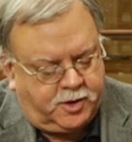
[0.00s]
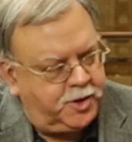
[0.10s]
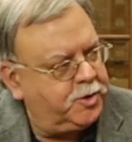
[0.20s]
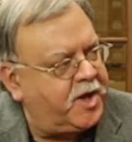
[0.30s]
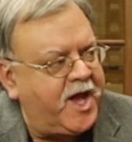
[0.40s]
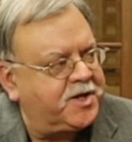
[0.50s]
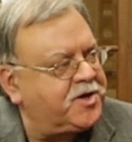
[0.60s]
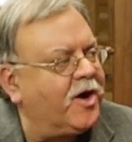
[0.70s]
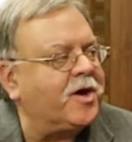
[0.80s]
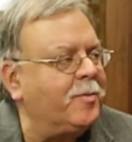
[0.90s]
You can't
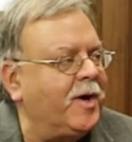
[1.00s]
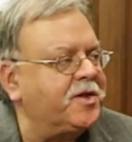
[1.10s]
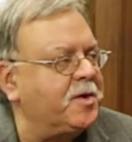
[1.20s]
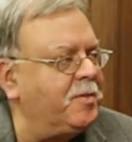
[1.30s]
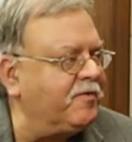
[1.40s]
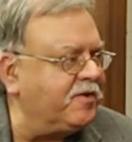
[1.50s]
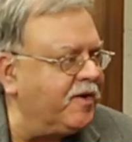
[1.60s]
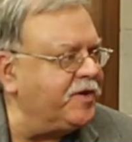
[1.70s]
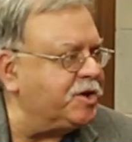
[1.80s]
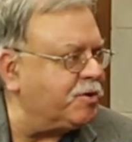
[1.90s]
talk about the
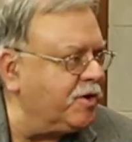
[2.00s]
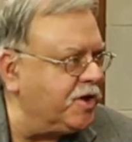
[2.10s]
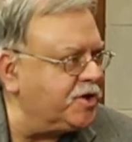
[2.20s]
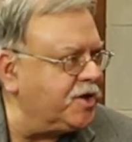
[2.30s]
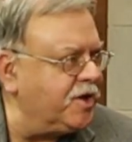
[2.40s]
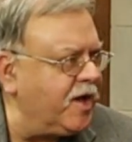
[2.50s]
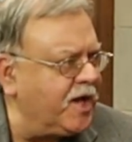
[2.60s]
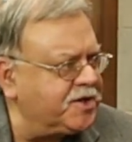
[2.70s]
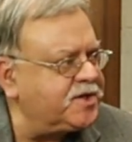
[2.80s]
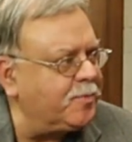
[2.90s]
Mevlevi tradition
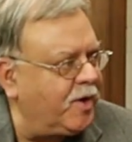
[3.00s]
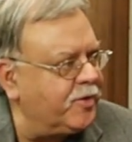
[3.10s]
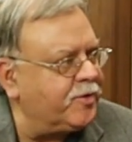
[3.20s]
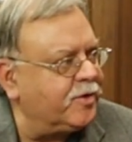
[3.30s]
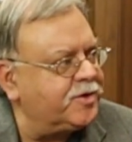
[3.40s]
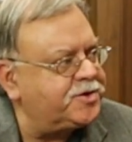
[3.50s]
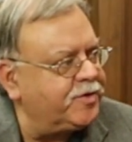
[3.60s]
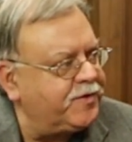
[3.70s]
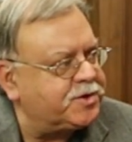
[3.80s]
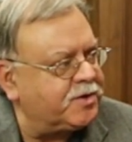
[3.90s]
and some other
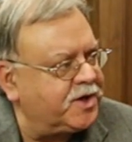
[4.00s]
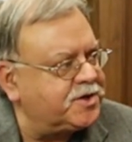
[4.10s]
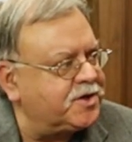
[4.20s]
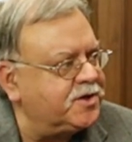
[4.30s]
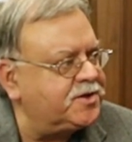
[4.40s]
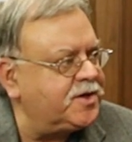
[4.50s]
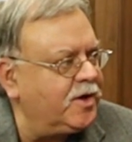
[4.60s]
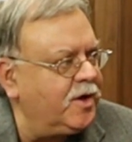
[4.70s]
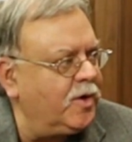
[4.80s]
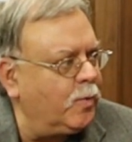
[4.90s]
Sufi traditions
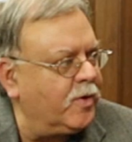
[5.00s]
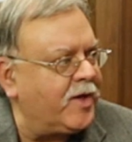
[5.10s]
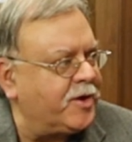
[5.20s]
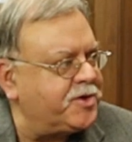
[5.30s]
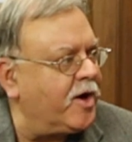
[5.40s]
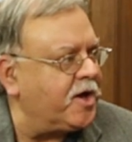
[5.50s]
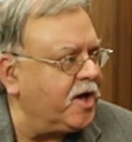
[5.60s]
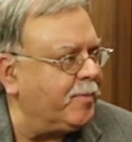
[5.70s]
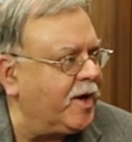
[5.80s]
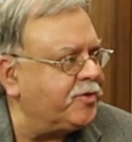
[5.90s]
without talking
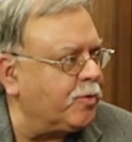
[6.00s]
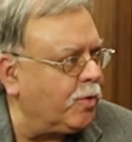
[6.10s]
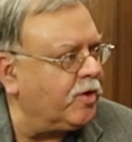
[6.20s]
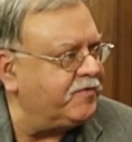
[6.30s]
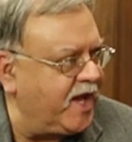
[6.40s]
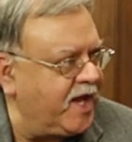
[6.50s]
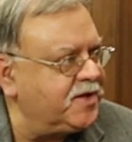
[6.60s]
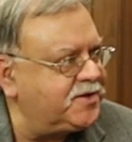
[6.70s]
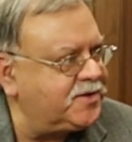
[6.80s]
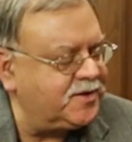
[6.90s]
about the role of
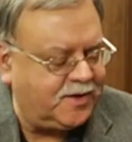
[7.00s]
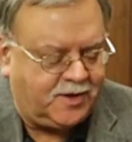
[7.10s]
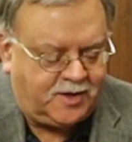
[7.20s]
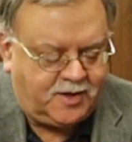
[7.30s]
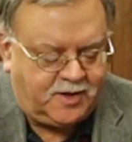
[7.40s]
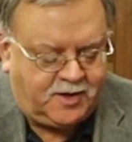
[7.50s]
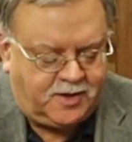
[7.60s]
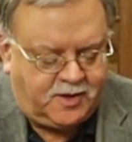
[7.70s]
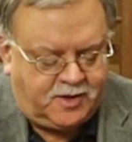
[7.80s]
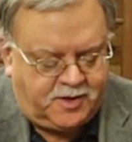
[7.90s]
dance.
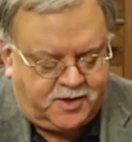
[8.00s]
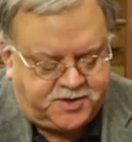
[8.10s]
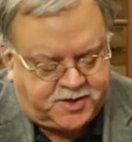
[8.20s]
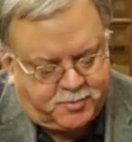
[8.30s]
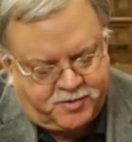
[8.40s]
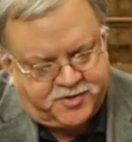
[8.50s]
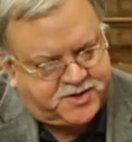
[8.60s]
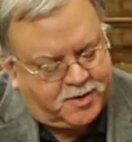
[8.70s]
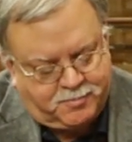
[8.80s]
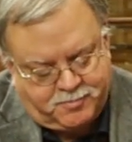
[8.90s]
Some, uh,
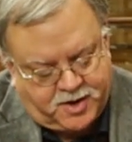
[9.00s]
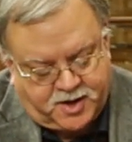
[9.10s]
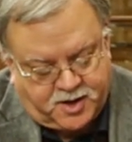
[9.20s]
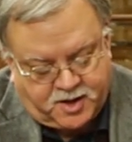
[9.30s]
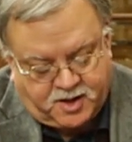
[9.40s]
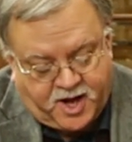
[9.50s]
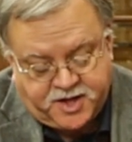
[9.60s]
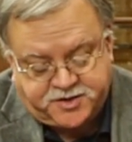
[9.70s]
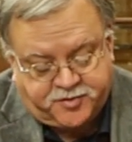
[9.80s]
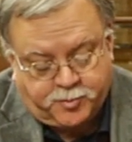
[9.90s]
some uh,
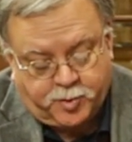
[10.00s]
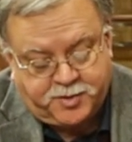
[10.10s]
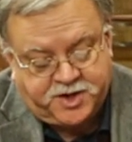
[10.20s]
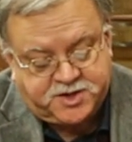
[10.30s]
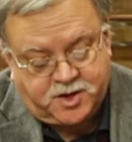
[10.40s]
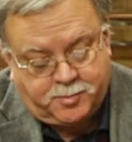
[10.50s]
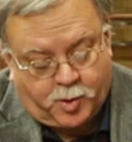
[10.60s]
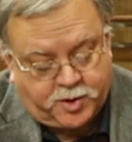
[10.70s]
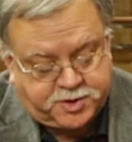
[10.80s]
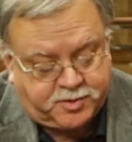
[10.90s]
lines from Rumi's
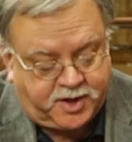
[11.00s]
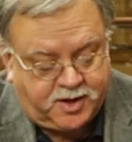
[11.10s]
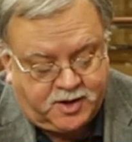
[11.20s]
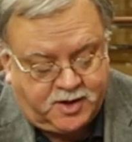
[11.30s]
poetry.